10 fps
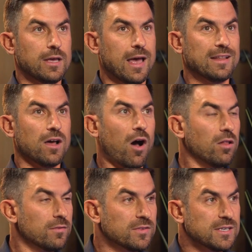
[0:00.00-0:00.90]
And
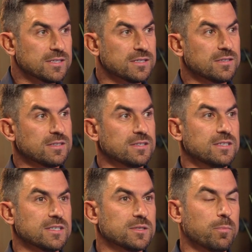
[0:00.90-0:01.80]
all of this is
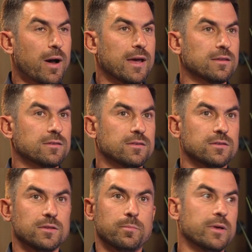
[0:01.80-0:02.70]
despite
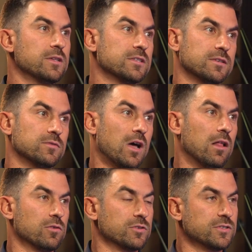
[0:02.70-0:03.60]
the billions of
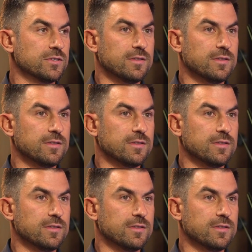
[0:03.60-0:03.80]
dollars